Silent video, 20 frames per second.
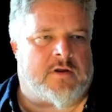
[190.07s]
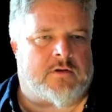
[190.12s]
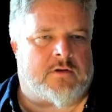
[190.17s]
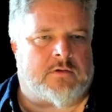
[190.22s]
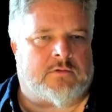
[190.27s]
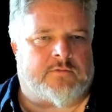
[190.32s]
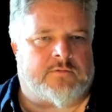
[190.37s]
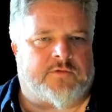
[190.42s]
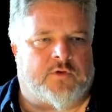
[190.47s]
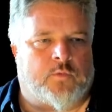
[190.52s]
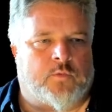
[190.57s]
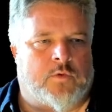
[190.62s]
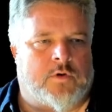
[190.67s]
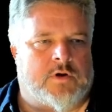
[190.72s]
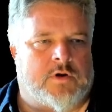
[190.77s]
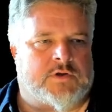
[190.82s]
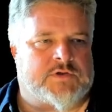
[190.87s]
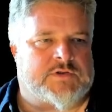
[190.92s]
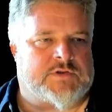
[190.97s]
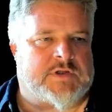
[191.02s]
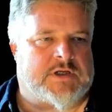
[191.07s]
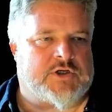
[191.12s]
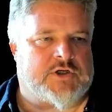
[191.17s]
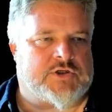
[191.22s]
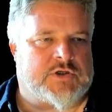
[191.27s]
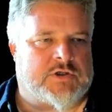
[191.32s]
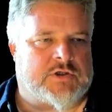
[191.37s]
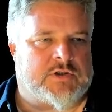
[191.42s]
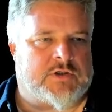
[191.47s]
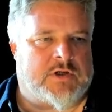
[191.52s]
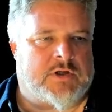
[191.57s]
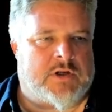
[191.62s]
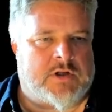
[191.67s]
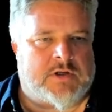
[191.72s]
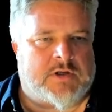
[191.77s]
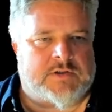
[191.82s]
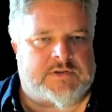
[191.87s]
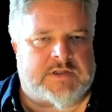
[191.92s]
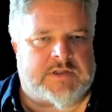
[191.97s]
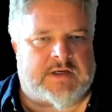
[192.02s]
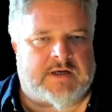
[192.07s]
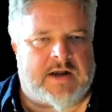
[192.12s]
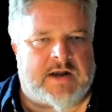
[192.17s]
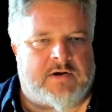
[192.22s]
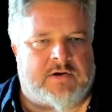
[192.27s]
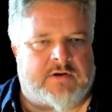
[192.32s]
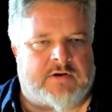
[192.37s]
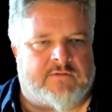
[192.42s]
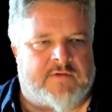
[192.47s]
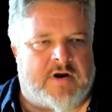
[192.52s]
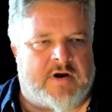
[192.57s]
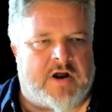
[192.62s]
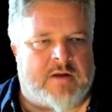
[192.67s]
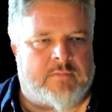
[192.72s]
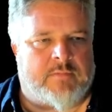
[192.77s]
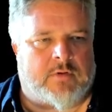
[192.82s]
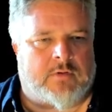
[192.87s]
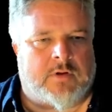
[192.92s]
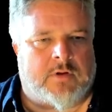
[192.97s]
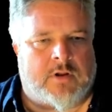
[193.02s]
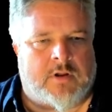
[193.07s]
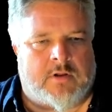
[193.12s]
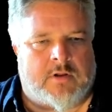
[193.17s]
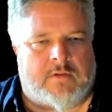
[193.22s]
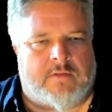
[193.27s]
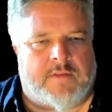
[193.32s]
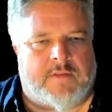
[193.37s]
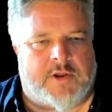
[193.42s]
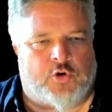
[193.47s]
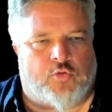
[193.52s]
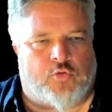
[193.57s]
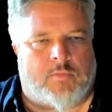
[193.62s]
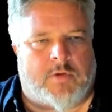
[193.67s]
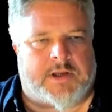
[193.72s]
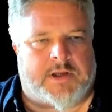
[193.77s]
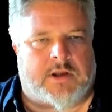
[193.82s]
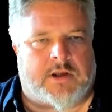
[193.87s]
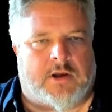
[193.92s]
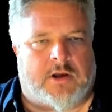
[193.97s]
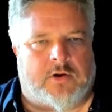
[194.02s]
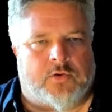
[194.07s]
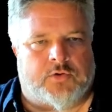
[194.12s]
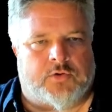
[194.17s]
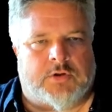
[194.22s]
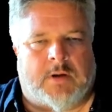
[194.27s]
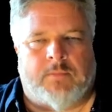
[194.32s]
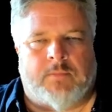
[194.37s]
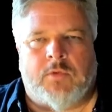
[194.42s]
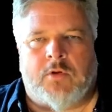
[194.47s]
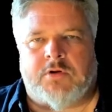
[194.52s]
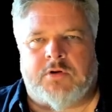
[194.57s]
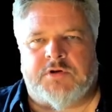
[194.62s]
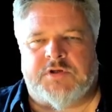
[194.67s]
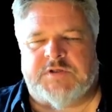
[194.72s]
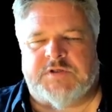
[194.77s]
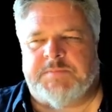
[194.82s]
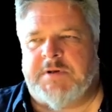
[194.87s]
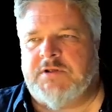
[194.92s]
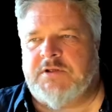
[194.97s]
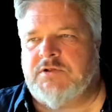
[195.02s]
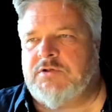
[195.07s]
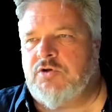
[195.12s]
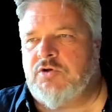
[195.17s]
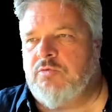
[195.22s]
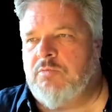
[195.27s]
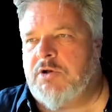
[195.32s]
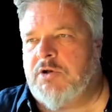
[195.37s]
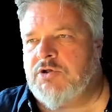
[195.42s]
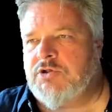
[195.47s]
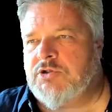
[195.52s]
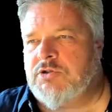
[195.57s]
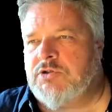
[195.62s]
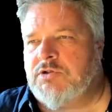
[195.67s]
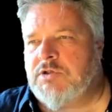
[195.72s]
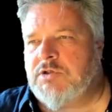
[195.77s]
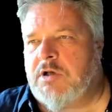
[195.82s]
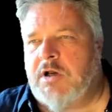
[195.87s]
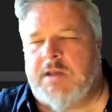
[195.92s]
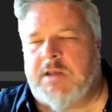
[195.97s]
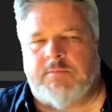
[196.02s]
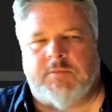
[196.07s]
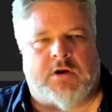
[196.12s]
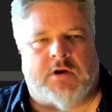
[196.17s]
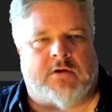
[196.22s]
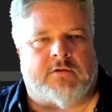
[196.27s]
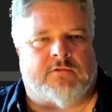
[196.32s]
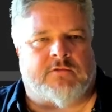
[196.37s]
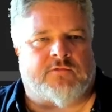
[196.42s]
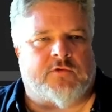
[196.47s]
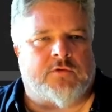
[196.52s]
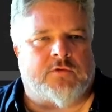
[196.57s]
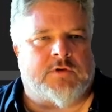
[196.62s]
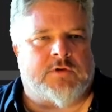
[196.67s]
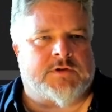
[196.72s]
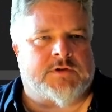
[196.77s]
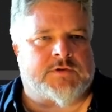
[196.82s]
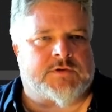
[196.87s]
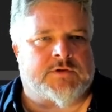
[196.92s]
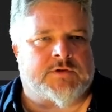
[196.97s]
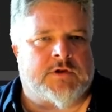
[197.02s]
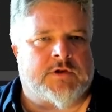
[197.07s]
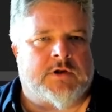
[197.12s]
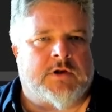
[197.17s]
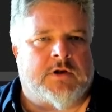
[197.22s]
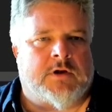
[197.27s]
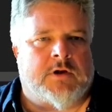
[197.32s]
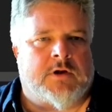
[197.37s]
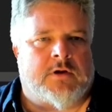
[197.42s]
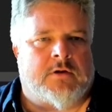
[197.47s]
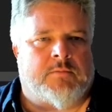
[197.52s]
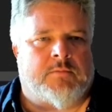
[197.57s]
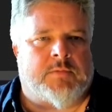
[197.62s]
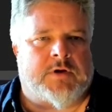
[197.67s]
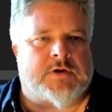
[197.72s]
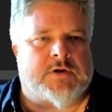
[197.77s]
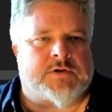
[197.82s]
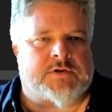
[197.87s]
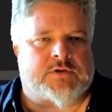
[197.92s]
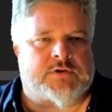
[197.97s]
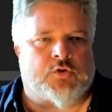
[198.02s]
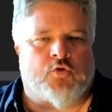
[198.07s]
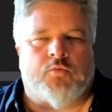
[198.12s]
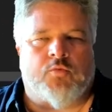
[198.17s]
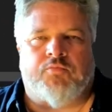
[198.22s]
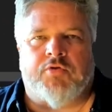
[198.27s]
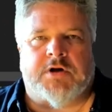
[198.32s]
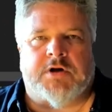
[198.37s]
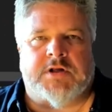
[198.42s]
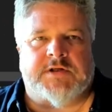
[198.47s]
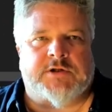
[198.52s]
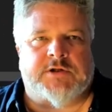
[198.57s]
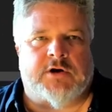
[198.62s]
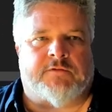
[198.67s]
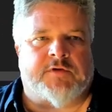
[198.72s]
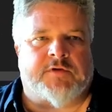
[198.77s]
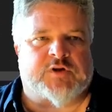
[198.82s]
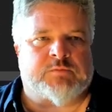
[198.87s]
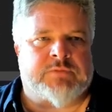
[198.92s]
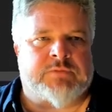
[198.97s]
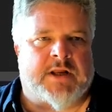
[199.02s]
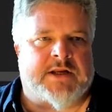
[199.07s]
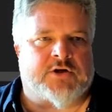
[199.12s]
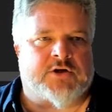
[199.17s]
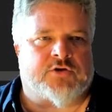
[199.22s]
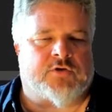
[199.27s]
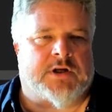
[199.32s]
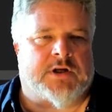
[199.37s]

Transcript: for the workstation, declaring a variable, then all my code. I'm not going to spend too much time going through this because it's all pretty self-explanatory.